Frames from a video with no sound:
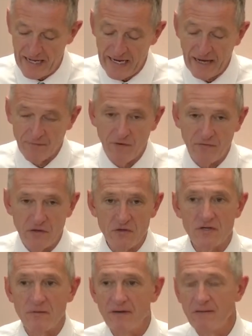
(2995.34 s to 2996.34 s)
and
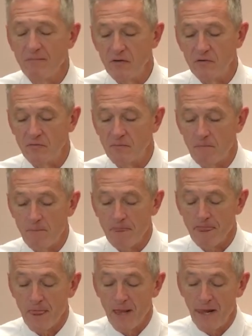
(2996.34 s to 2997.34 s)
refuse to be moved.
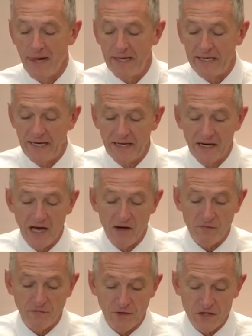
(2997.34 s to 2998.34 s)
In uh,
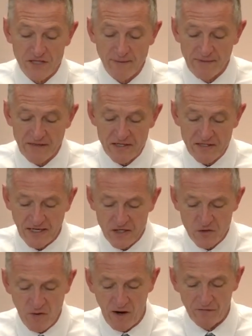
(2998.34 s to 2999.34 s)
First Timothy six
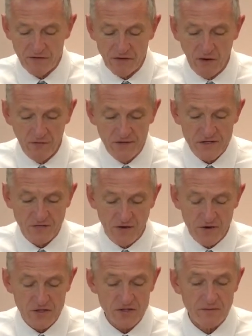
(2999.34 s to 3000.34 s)
twelve, you know this
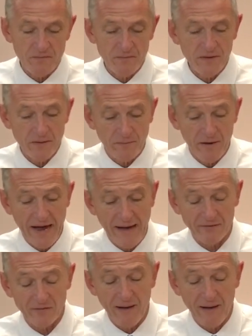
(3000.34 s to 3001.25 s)
verse perhaps